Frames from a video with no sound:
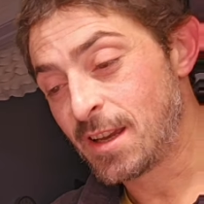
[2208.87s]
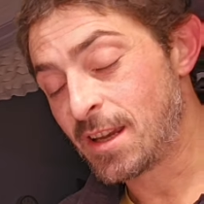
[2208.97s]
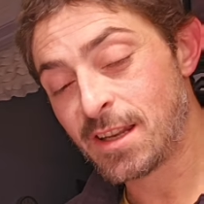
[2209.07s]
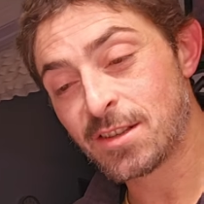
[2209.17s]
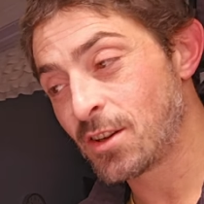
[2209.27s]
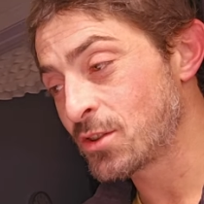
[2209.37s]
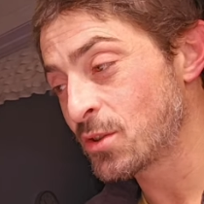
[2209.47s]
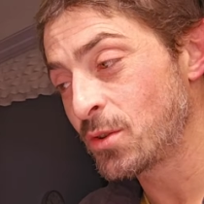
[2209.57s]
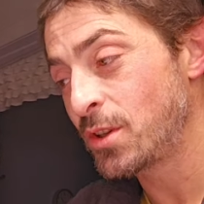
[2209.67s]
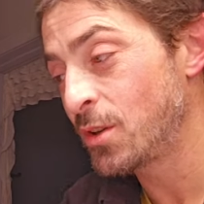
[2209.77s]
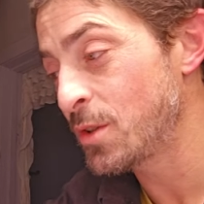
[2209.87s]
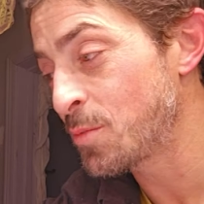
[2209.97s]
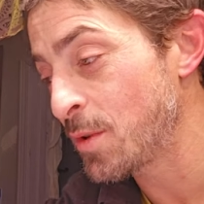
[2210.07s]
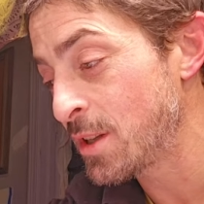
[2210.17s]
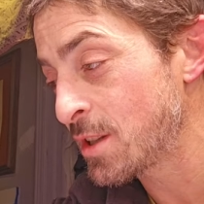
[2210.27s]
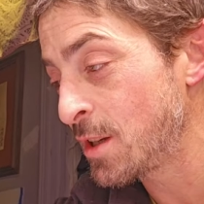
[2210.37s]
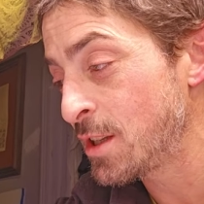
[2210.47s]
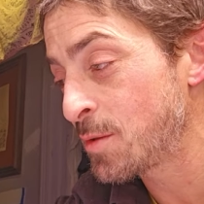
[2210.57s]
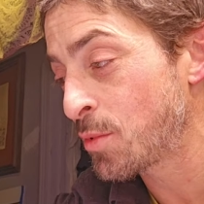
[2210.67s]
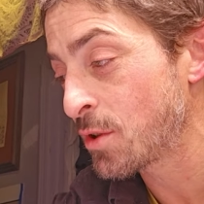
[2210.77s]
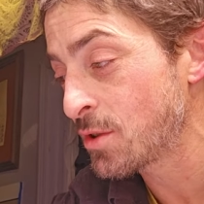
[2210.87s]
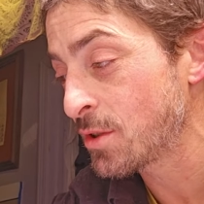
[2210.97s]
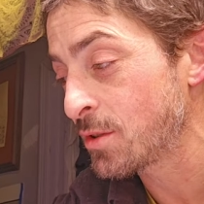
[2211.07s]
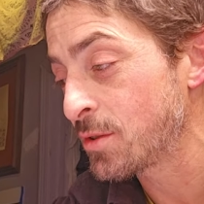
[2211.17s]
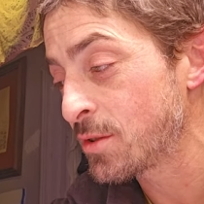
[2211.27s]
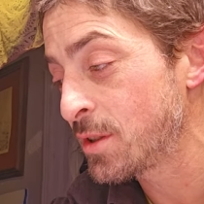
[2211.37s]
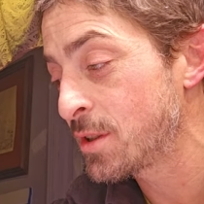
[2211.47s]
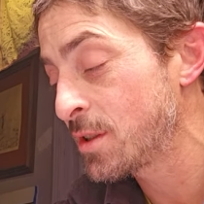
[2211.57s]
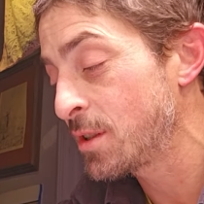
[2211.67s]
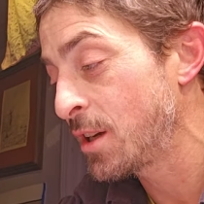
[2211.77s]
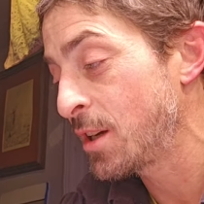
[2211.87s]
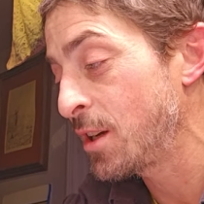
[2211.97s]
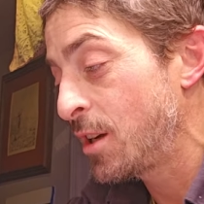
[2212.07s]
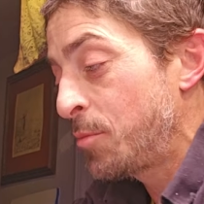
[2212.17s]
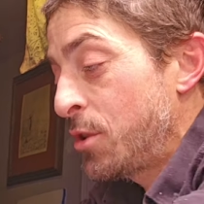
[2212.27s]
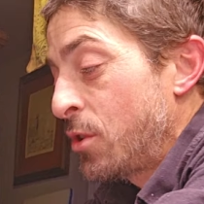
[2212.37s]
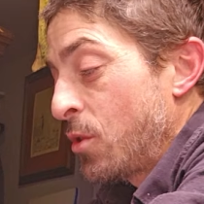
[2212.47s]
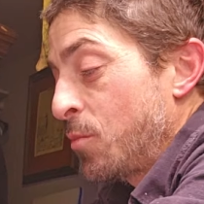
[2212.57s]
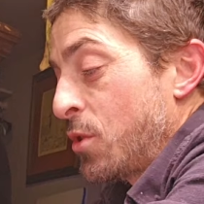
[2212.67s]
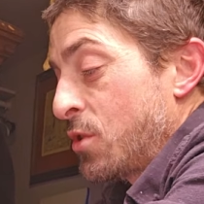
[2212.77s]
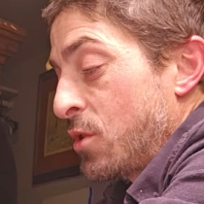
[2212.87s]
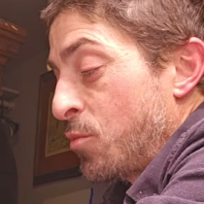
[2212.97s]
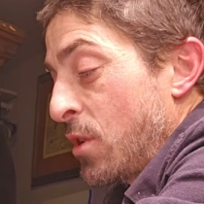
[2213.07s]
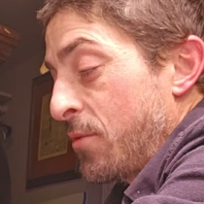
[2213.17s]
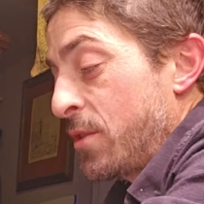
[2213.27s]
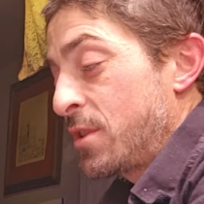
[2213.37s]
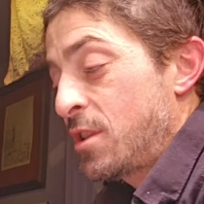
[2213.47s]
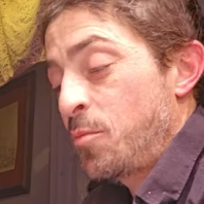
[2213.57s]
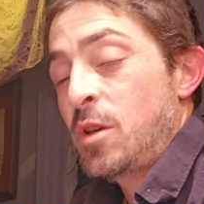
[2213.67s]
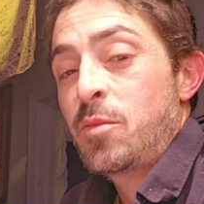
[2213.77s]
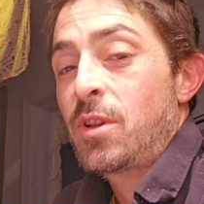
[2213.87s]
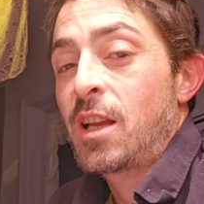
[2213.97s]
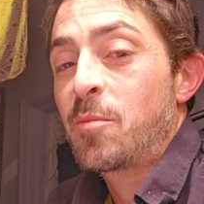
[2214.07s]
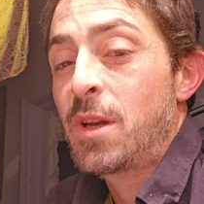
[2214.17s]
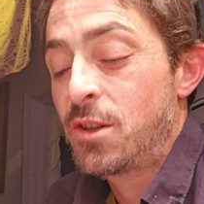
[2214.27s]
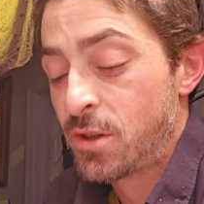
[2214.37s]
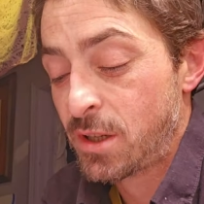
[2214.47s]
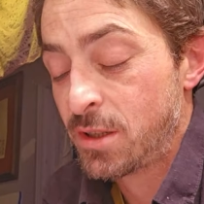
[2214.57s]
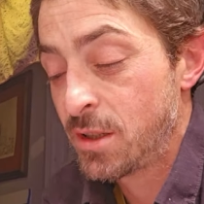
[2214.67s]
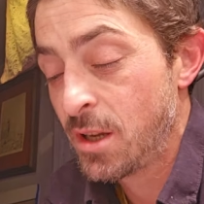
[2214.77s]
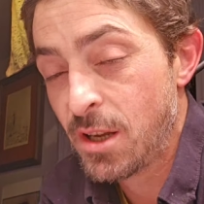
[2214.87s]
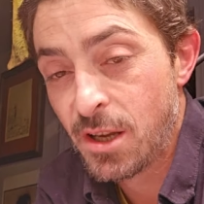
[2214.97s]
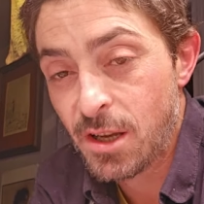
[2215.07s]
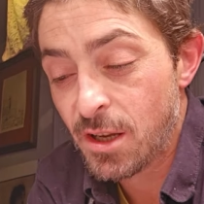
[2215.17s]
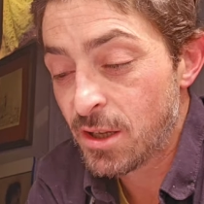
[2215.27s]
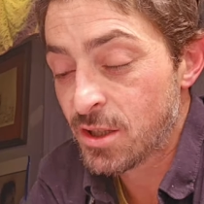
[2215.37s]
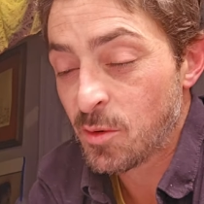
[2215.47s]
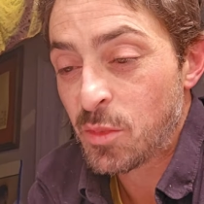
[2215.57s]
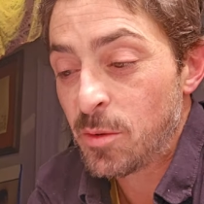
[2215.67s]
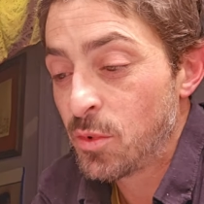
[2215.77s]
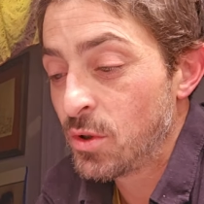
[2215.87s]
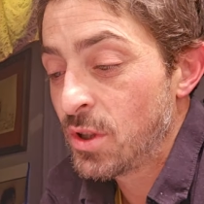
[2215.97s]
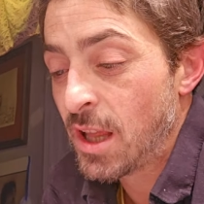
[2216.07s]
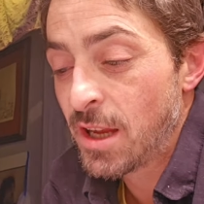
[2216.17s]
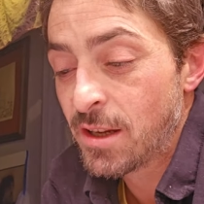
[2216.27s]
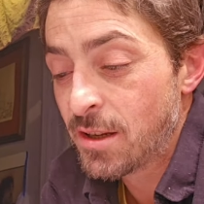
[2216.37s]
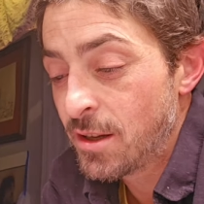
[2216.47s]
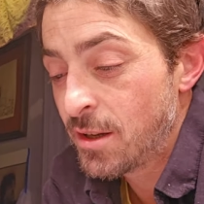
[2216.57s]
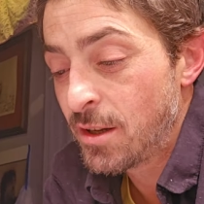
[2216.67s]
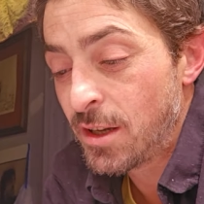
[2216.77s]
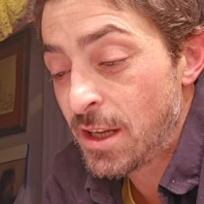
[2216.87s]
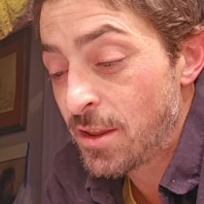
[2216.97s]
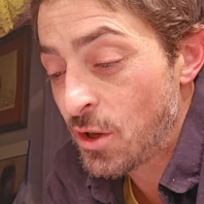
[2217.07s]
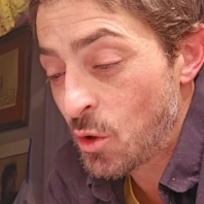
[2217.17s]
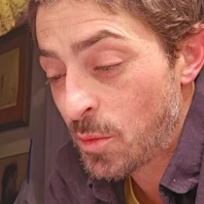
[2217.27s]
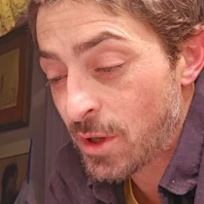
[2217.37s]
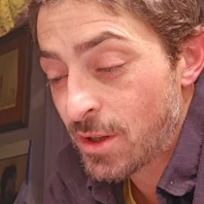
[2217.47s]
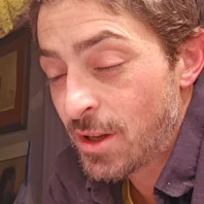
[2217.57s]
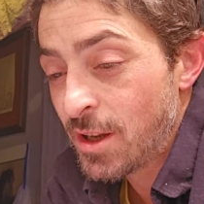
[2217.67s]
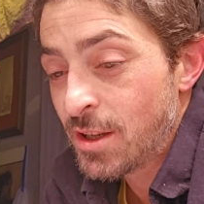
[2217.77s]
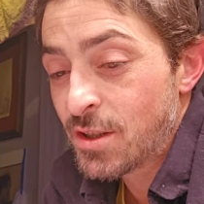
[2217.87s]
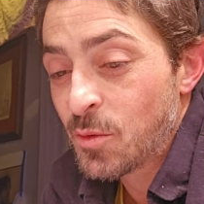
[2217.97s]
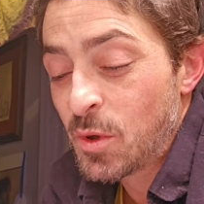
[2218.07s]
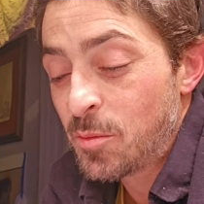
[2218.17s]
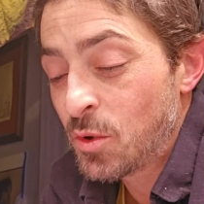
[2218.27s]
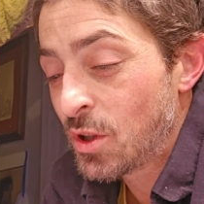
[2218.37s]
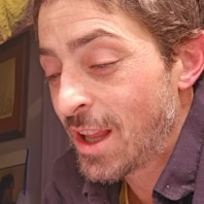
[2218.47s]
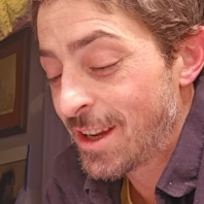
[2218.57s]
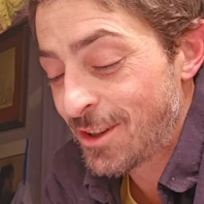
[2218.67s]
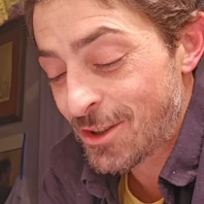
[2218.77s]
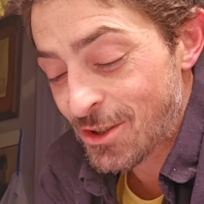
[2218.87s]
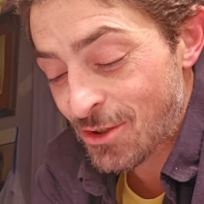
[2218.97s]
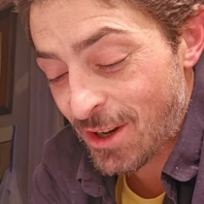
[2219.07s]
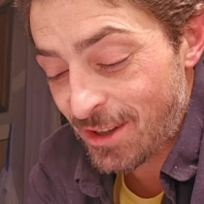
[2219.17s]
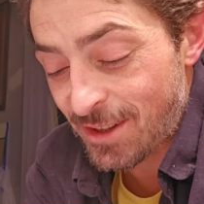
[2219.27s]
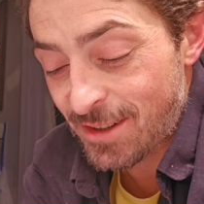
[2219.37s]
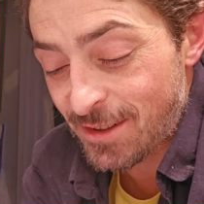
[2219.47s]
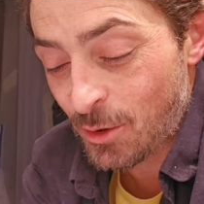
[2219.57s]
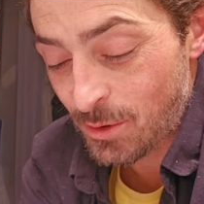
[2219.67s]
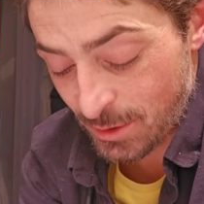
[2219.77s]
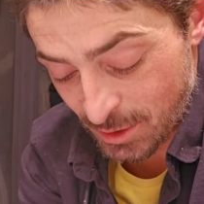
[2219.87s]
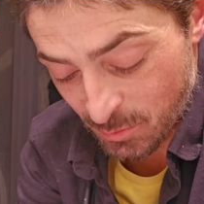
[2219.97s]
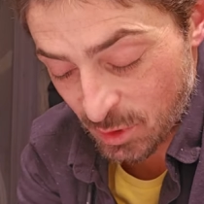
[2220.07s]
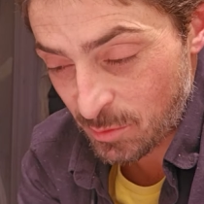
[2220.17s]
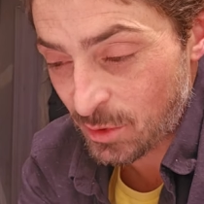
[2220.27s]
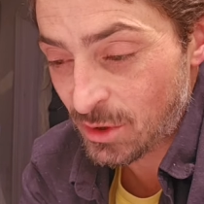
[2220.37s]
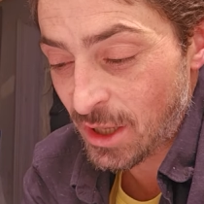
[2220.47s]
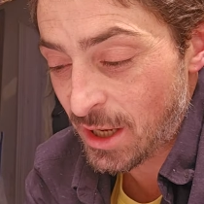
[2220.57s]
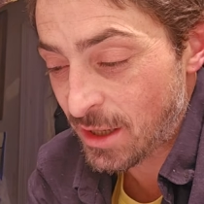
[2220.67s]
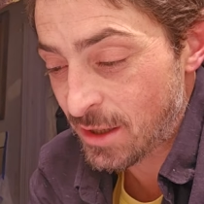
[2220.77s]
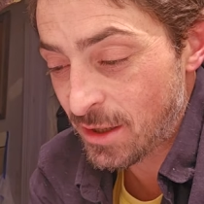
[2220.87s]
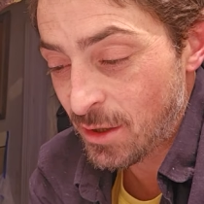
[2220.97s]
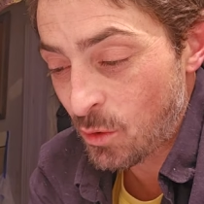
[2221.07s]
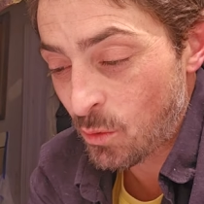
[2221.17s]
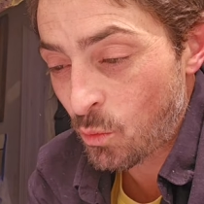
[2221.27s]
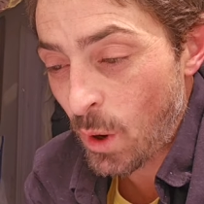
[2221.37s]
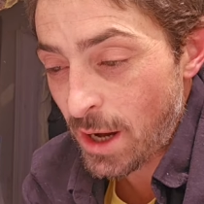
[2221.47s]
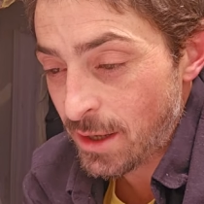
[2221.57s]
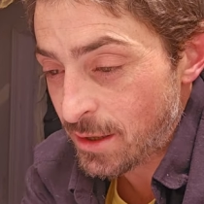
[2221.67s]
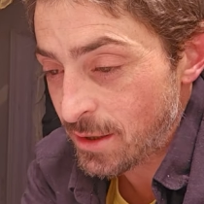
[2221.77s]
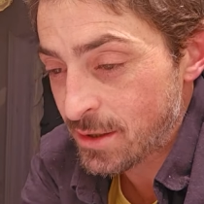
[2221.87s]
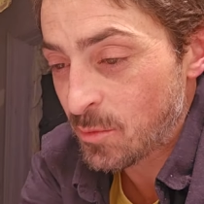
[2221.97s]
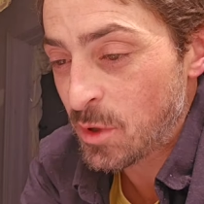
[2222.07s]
It is also, you know, it's personal. It's up to your own personal preference. Some people like matrix. Some people like Ethiopian. Some people like Australian. Some people like white. Some